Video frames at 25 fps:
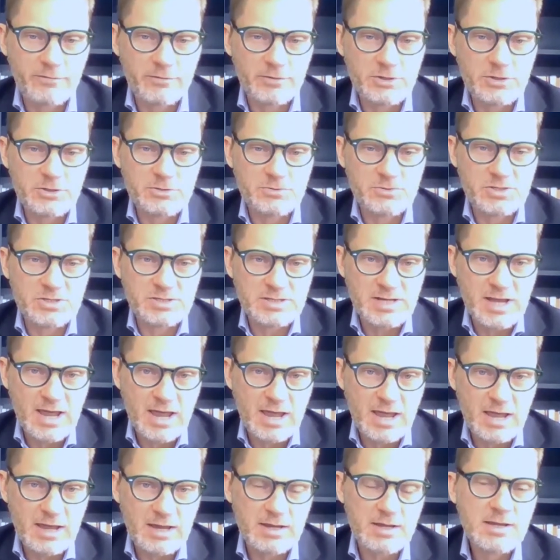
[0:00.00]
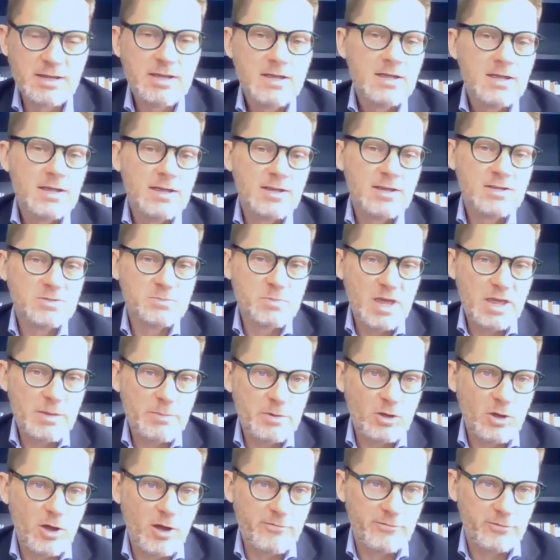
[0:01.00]
for you today is
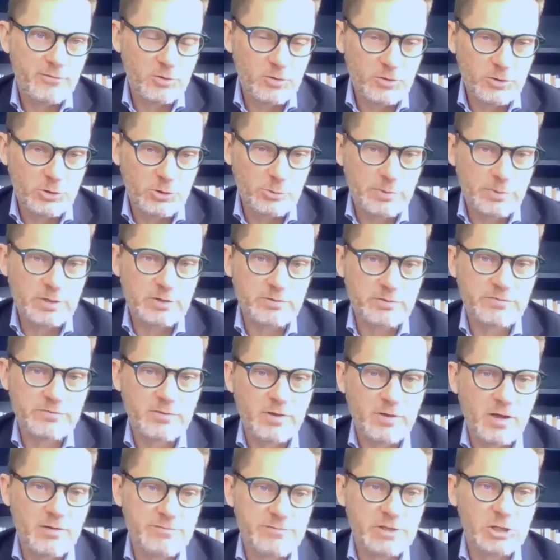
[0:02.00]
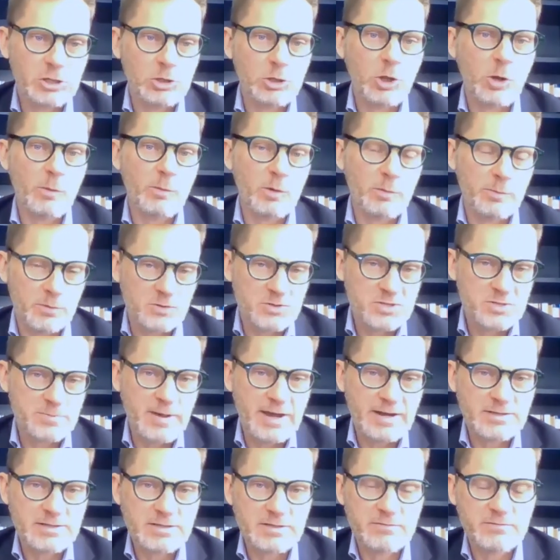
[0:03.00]
maybe offer a little bit of the global
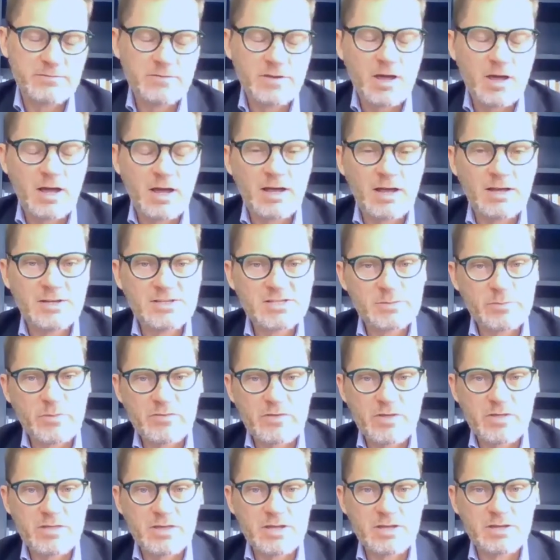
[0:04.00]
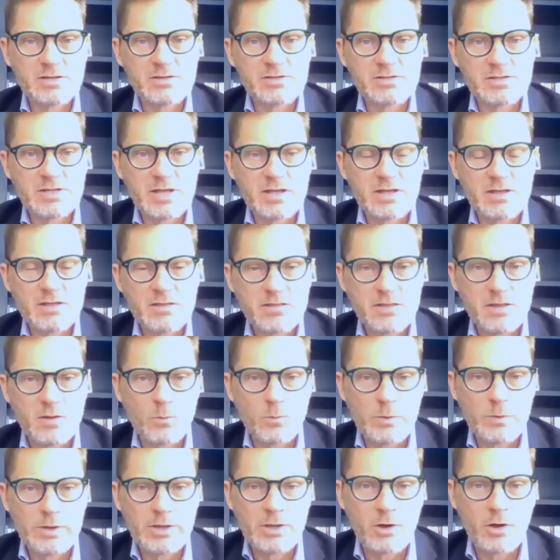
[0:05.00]
perspective, some of the things that
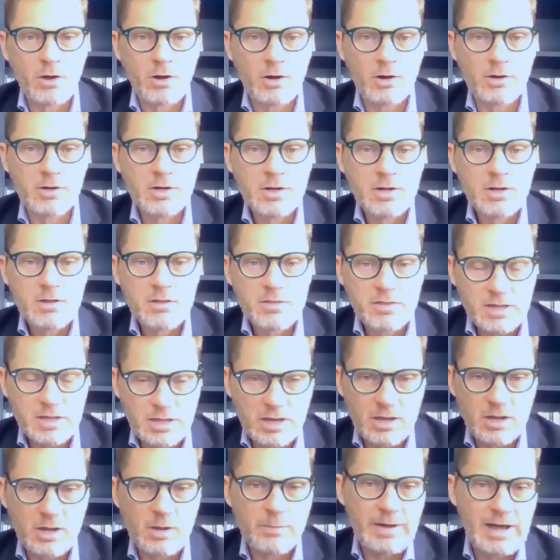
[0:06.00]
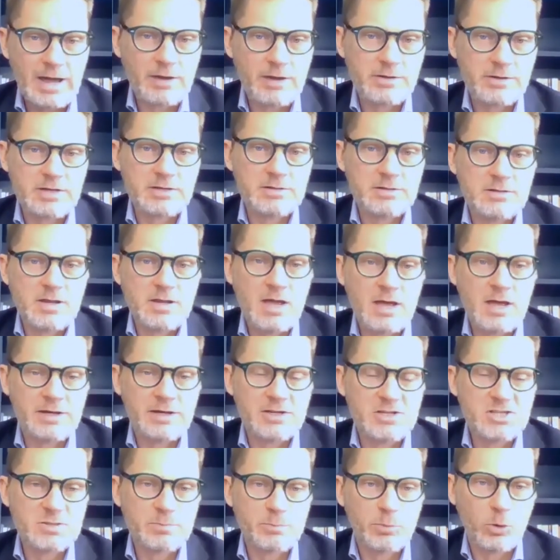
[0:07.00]
we are thinking about
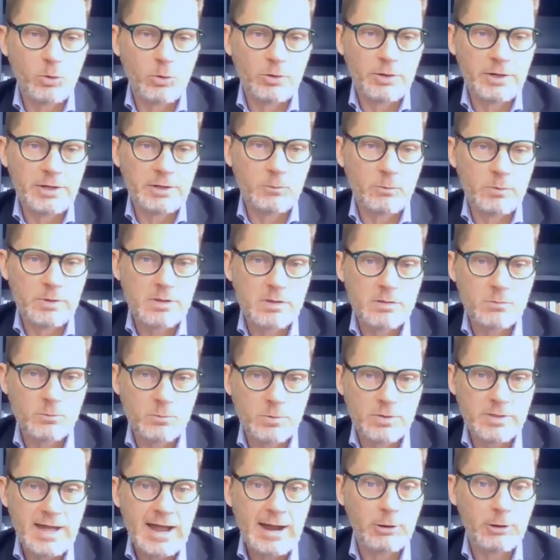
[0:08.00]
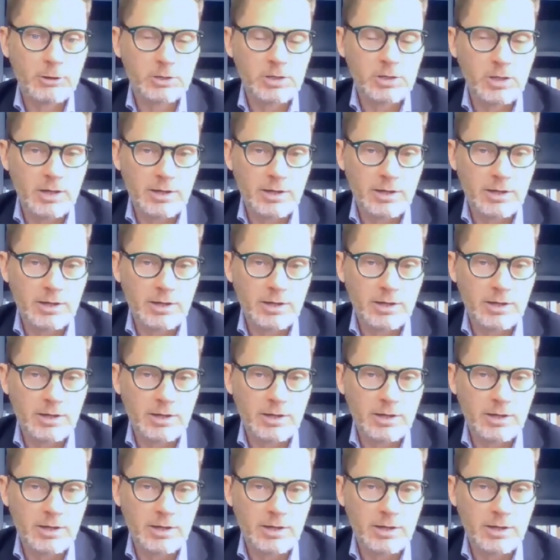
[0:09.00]
and exploring with our